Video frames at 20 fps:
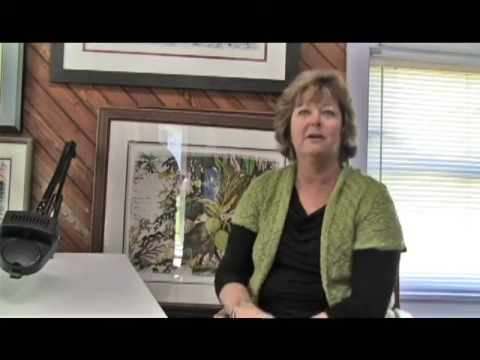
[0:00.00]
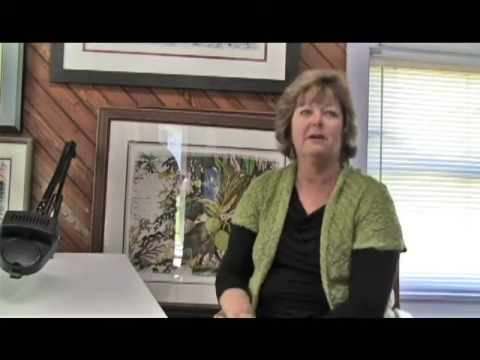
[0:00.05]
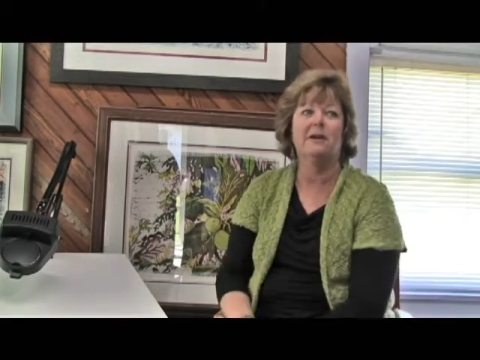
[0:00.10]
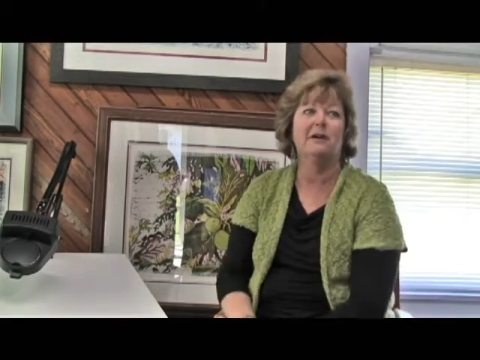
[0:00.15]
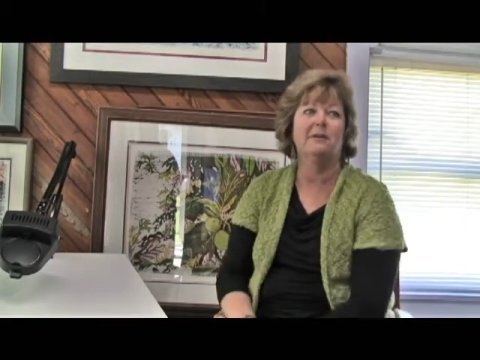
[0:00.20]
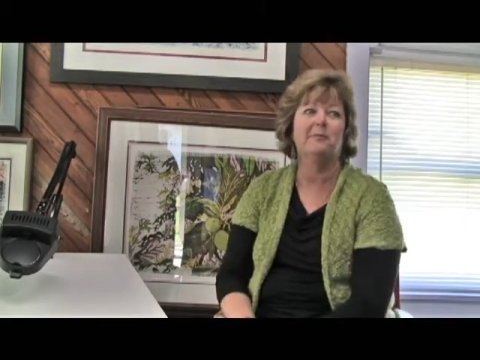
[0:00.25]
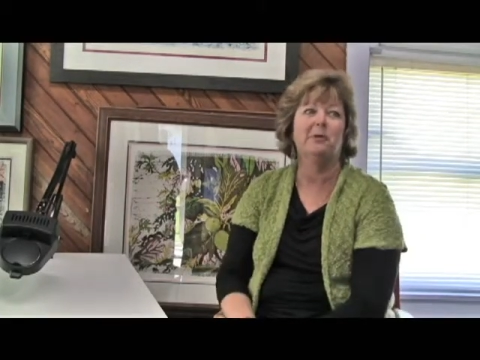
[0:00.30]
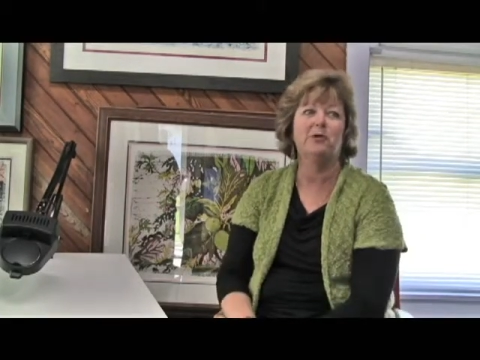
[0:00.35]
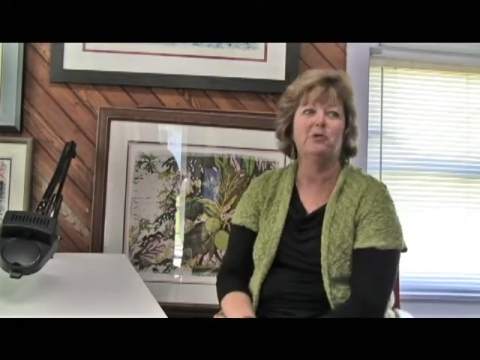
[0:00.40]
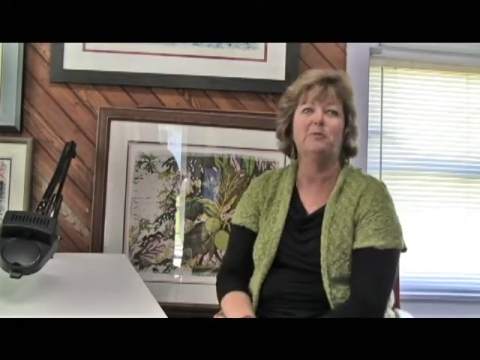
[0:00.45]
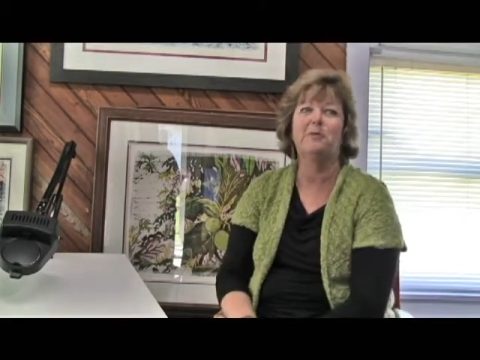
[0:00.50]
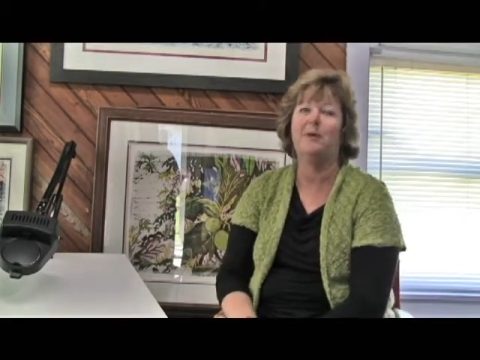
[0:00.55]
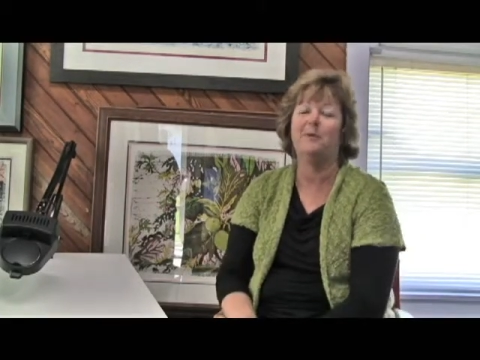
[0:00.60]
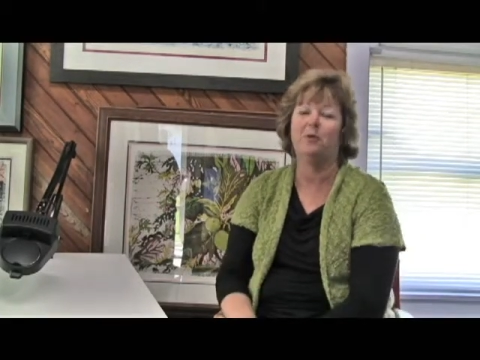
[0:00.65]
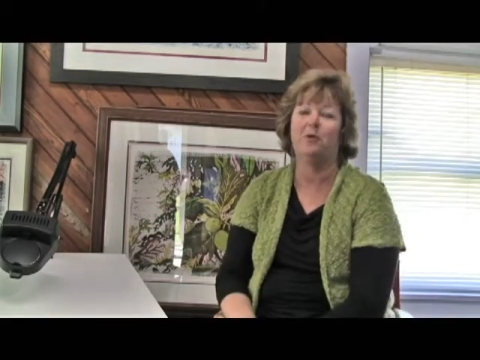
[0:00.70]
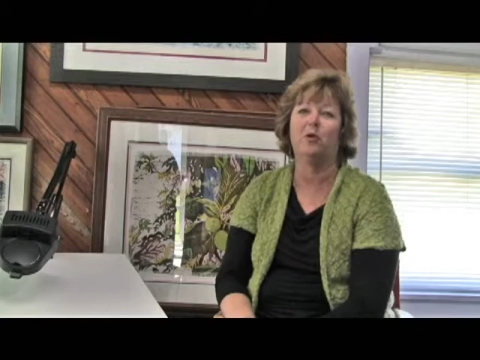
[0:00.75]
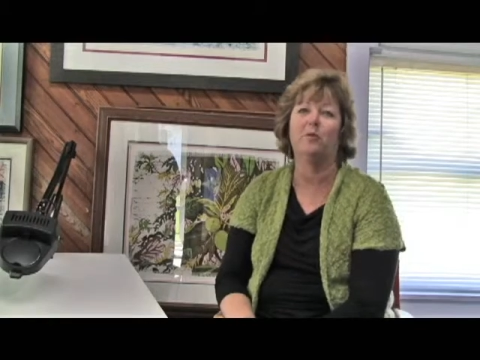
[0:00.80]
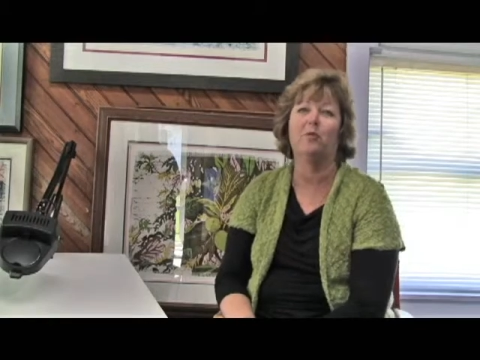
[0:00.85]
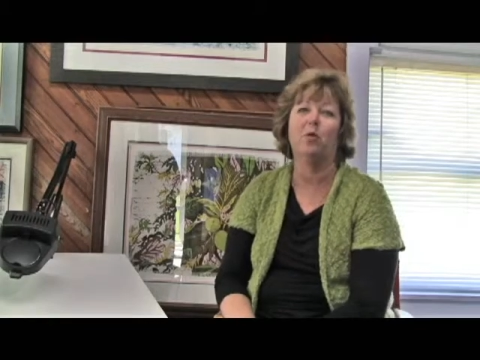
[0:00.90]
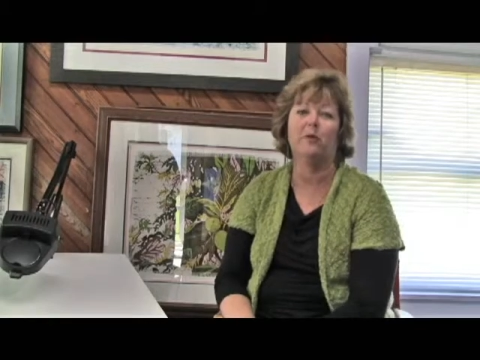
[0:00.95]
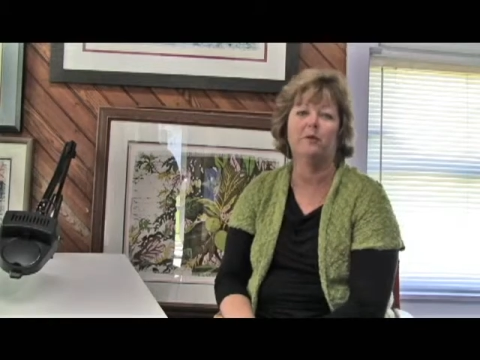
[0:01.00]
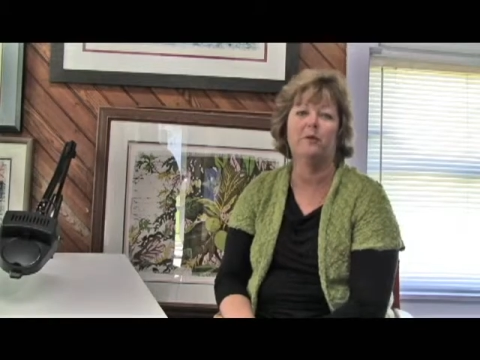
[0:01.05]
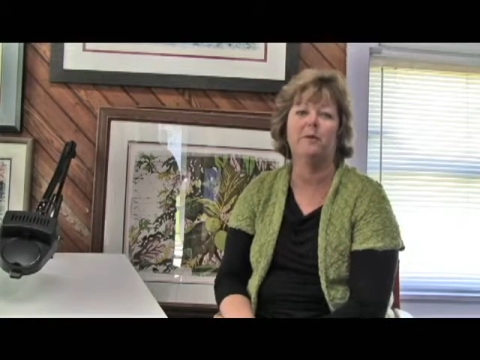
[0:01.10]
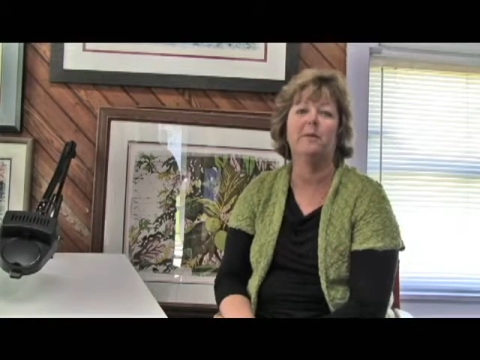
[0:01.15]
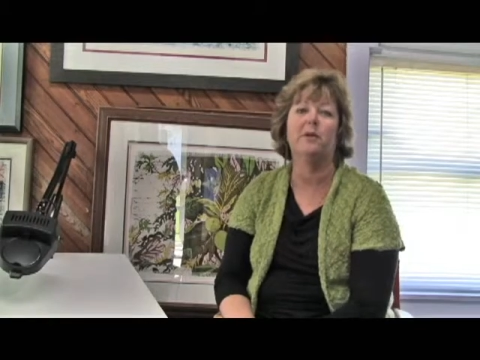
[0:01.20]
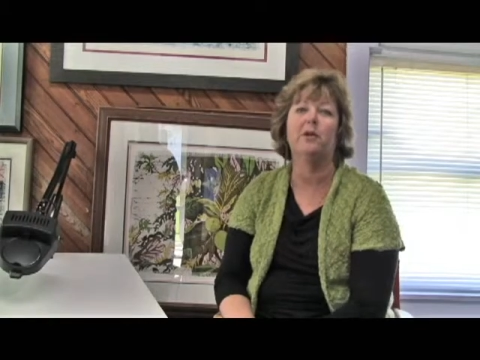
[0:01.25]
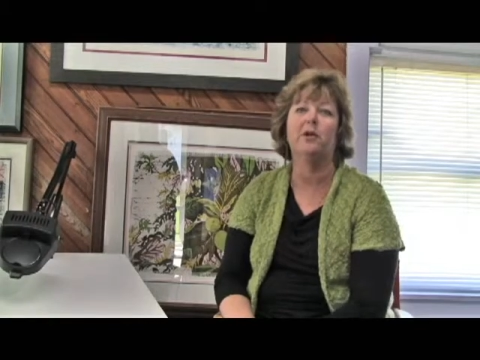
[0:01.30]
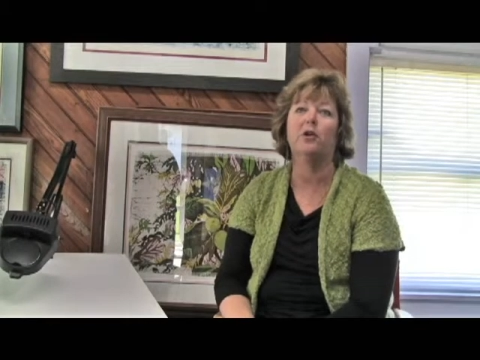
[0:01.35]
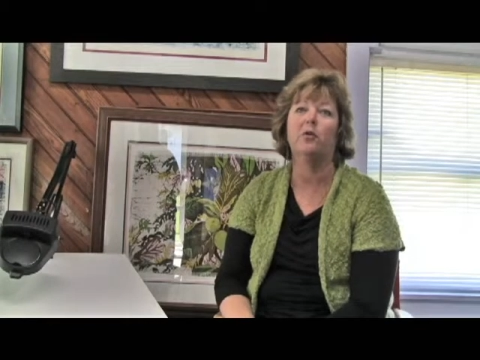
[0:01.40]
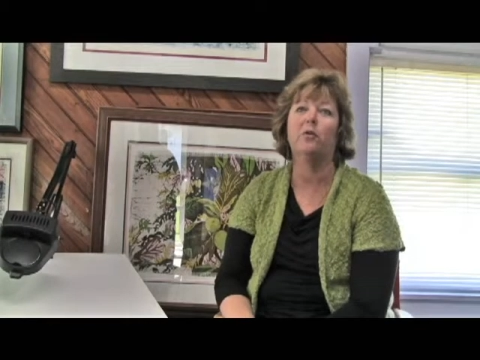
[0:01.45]
Most people are more
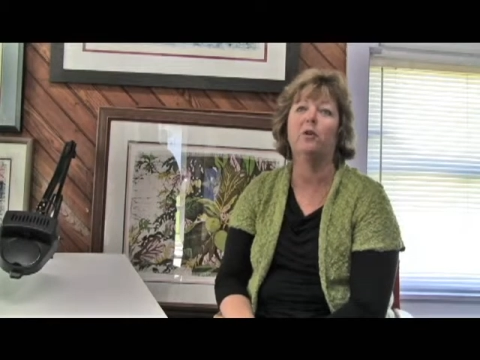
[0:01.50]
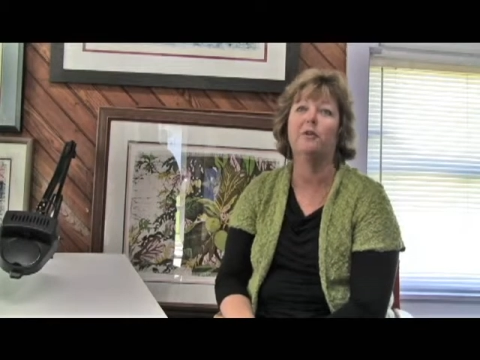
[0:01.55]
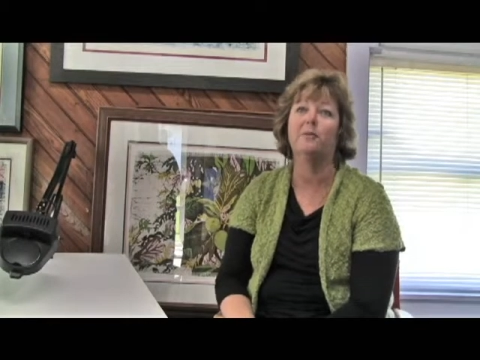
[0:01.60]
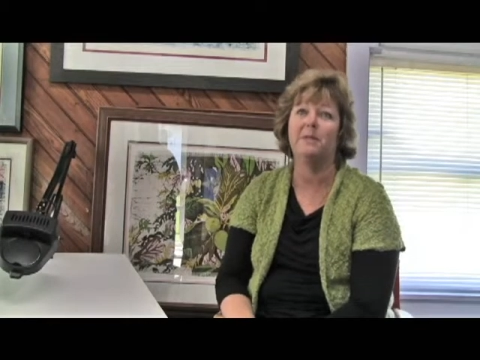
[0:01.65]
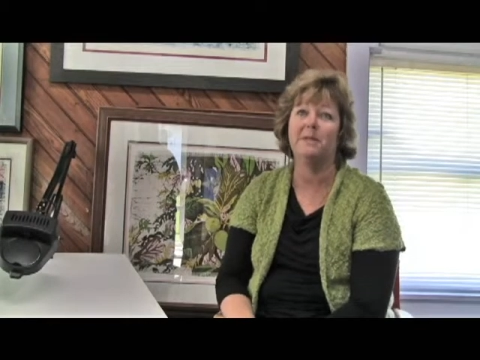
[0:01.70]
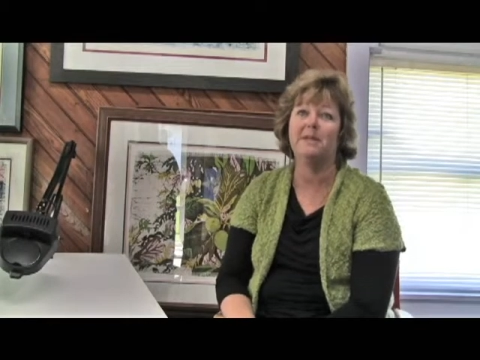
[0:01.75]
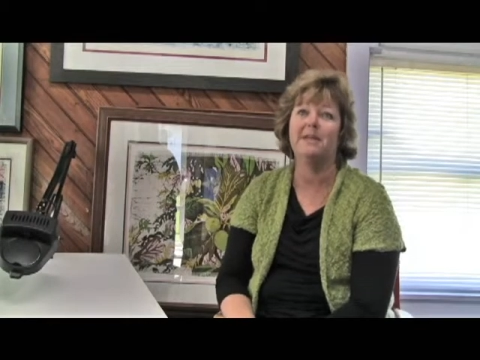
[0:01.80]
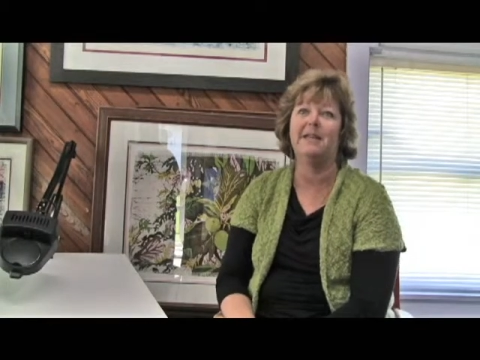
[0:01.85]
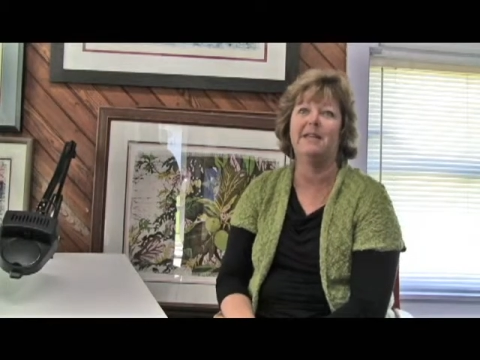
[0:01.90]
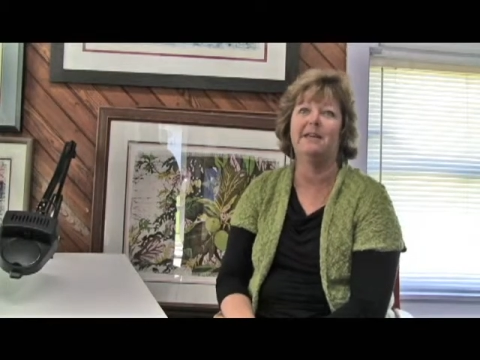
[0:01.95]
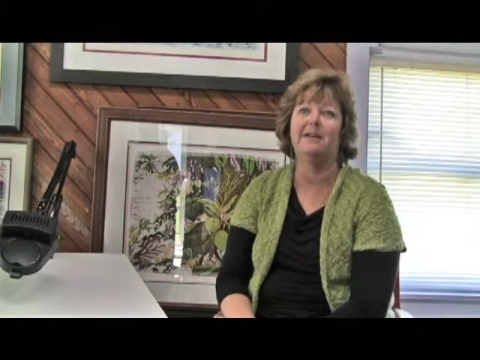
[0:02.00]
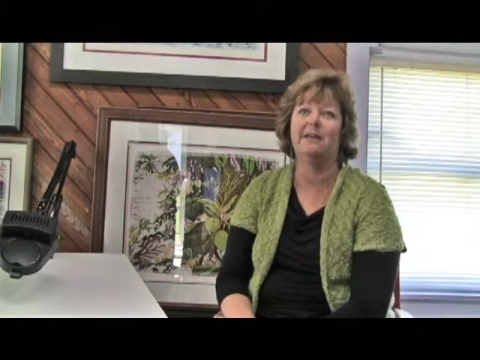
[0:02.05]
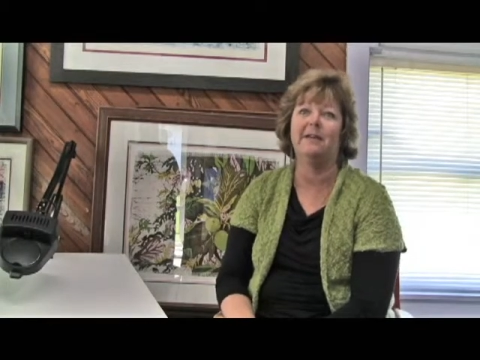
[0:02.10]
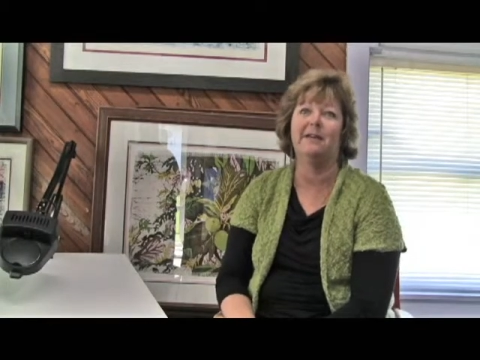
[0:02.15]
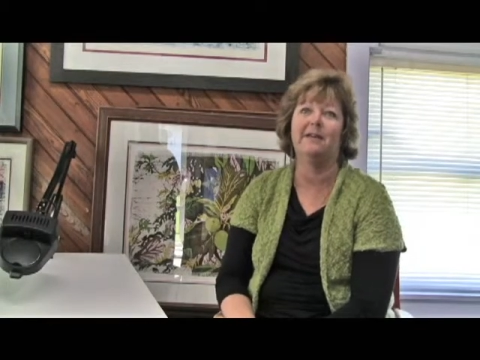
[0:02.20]
familiar with batik